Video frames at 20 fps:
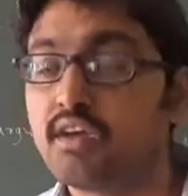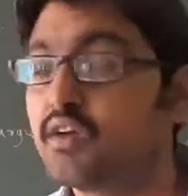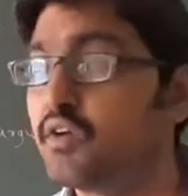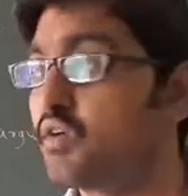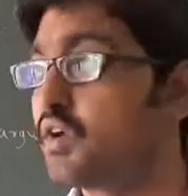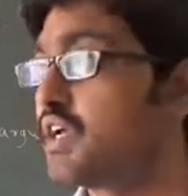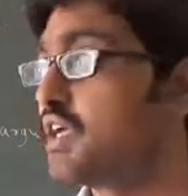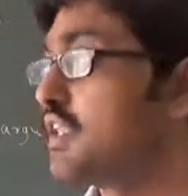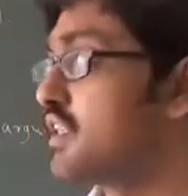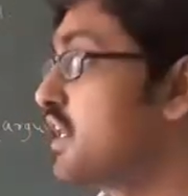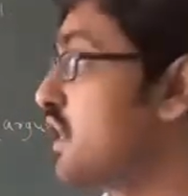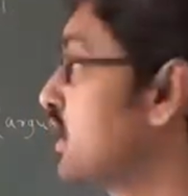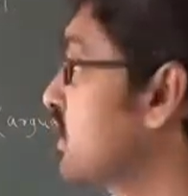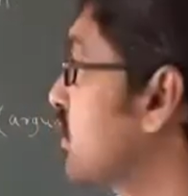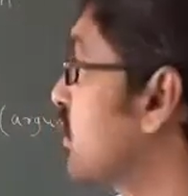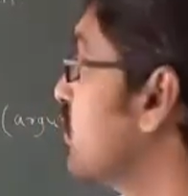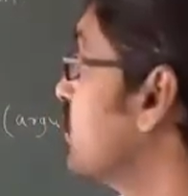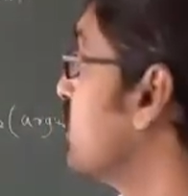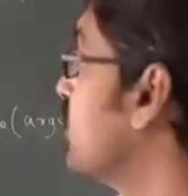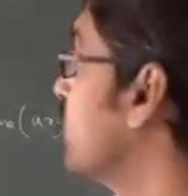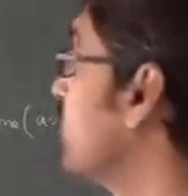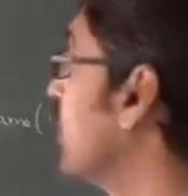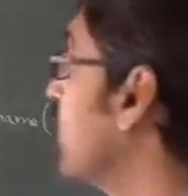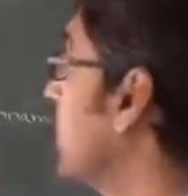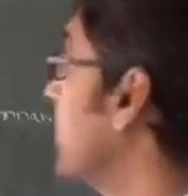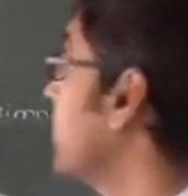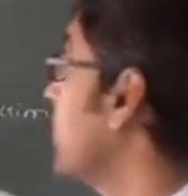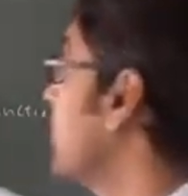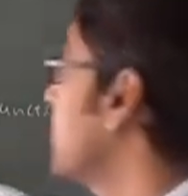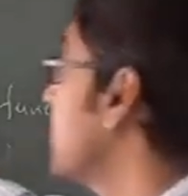Okay, then you
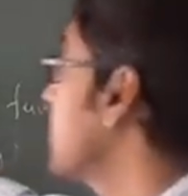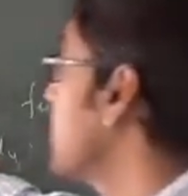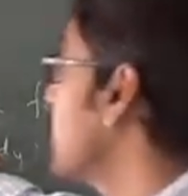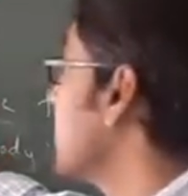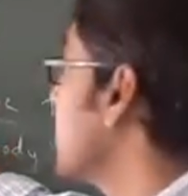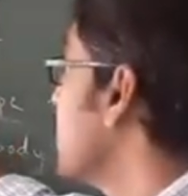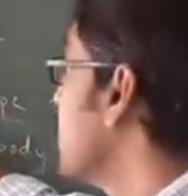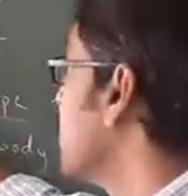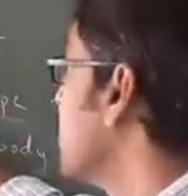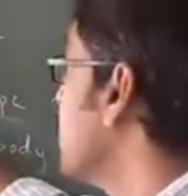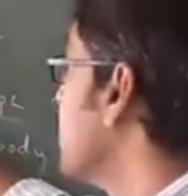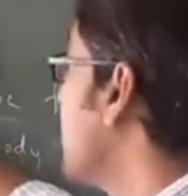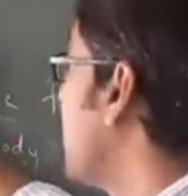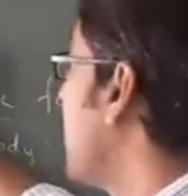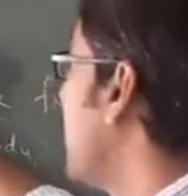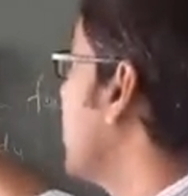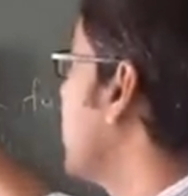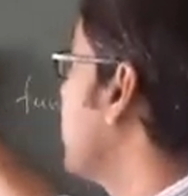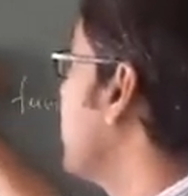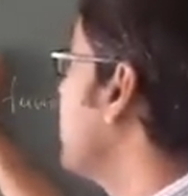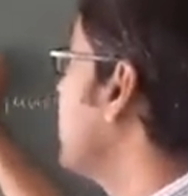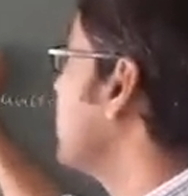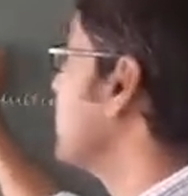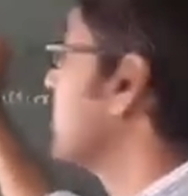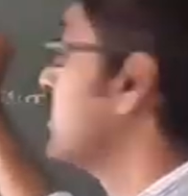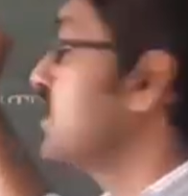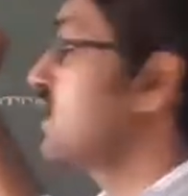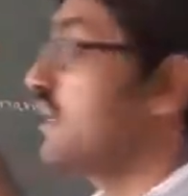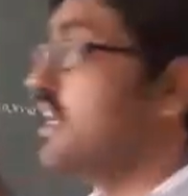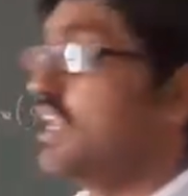have here, see, always
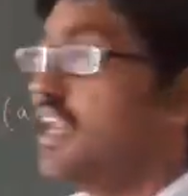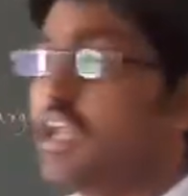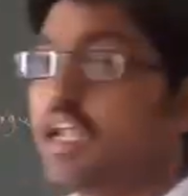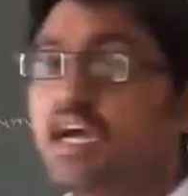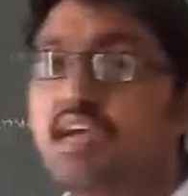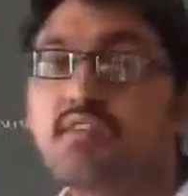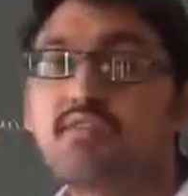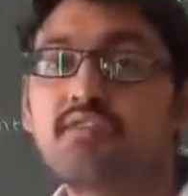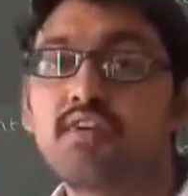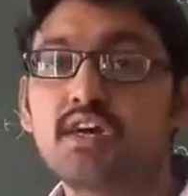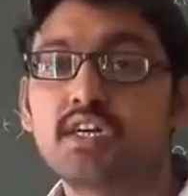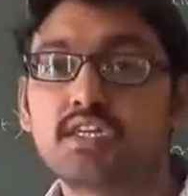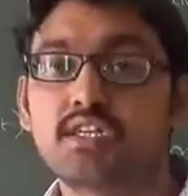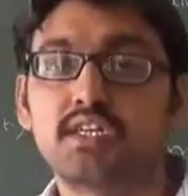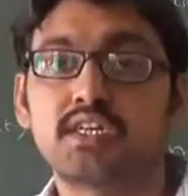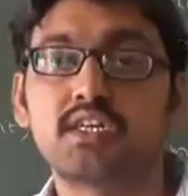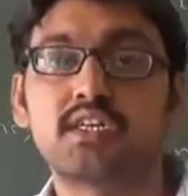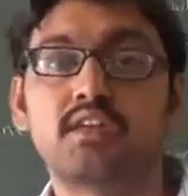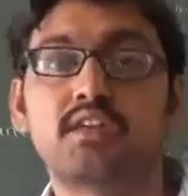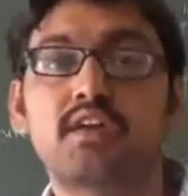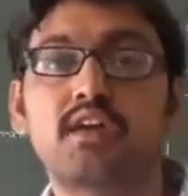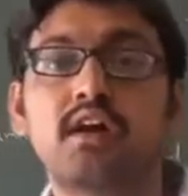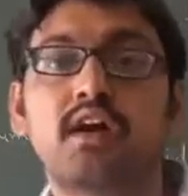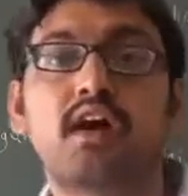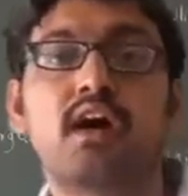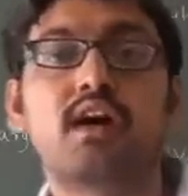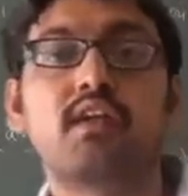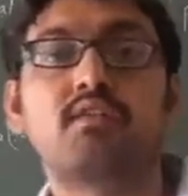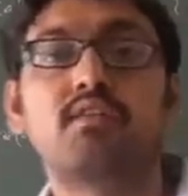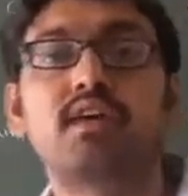inline function,
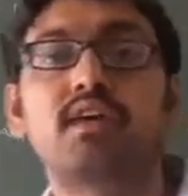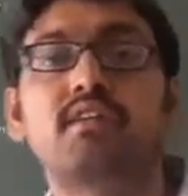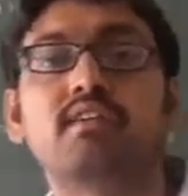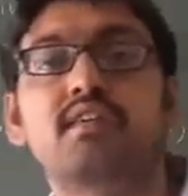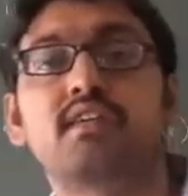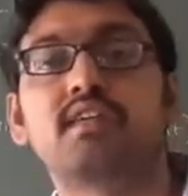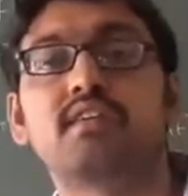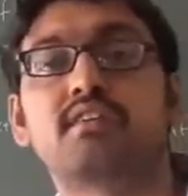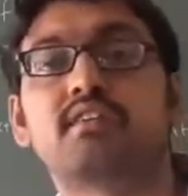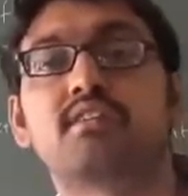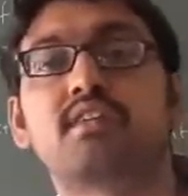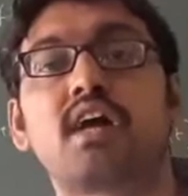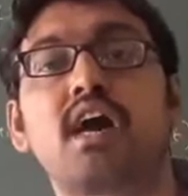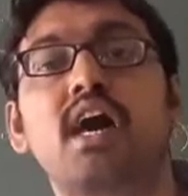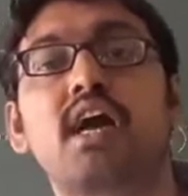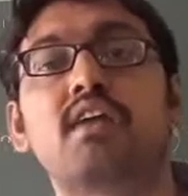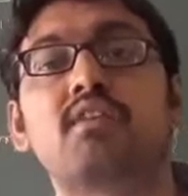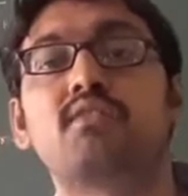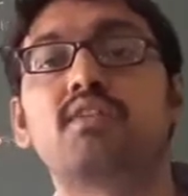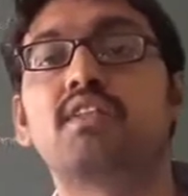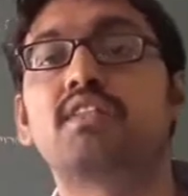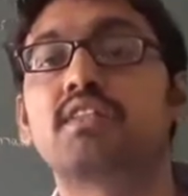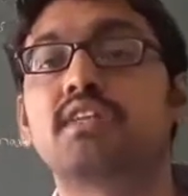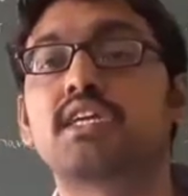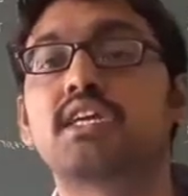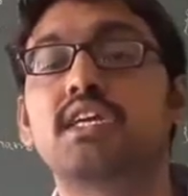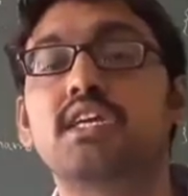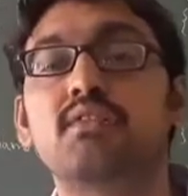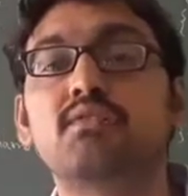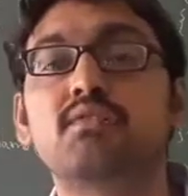always it is start with
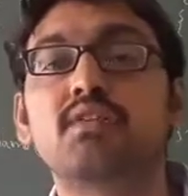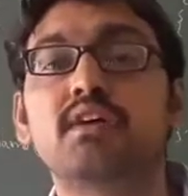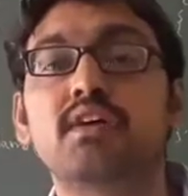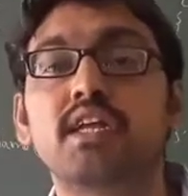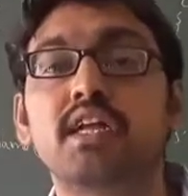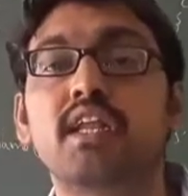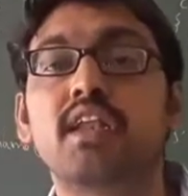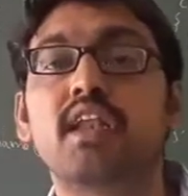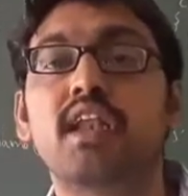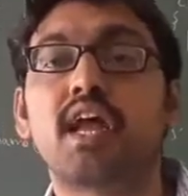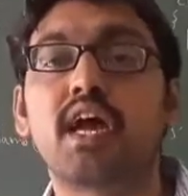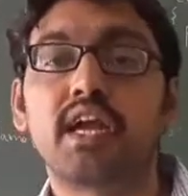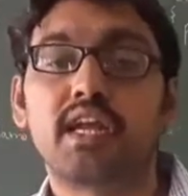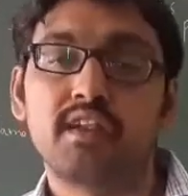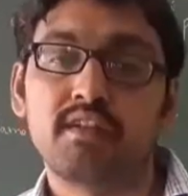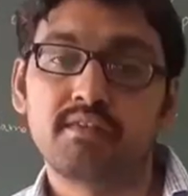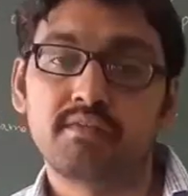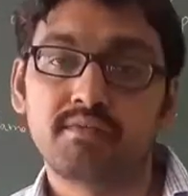keyword inline.